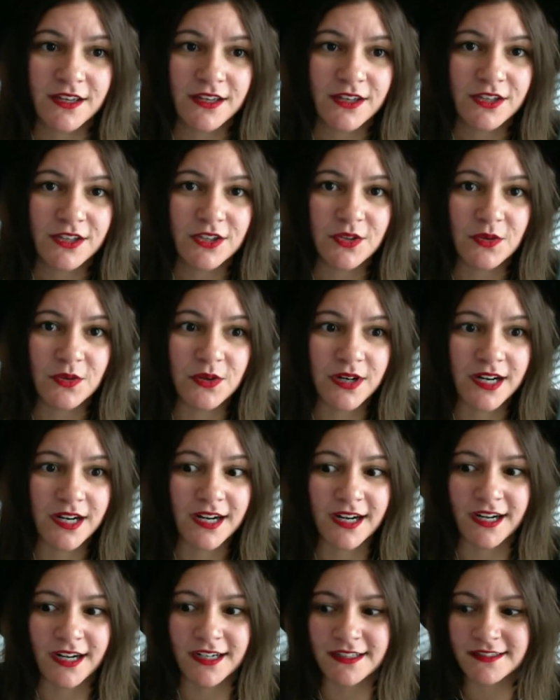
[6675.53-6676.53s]

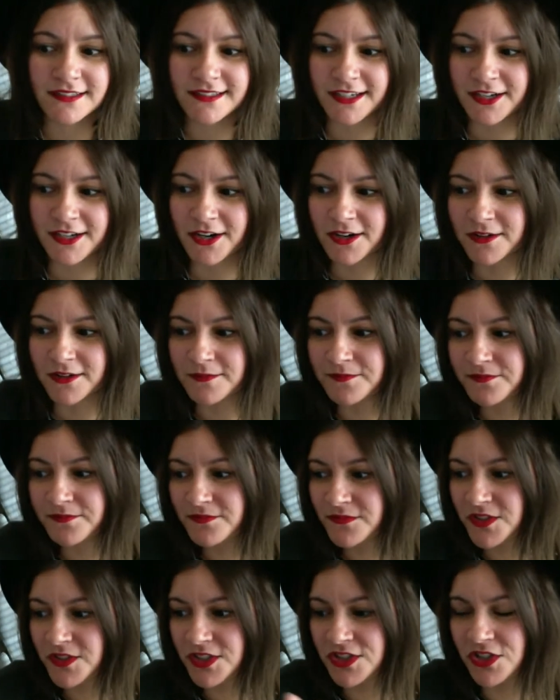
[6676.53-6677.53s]
your, you know,
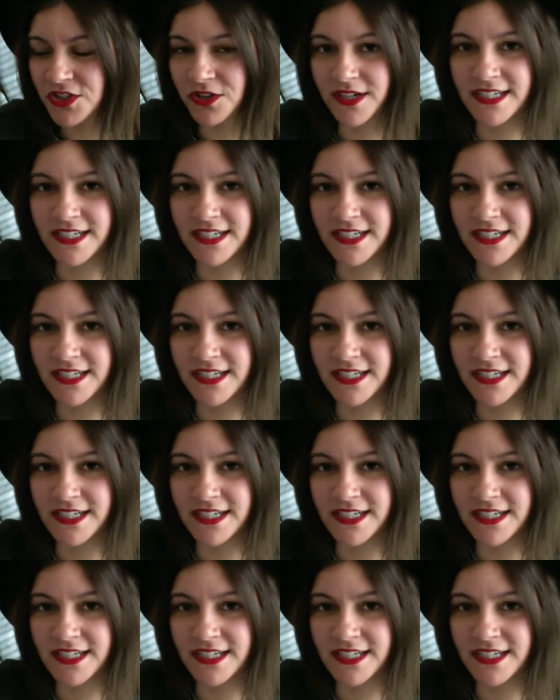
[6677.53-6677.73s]
just your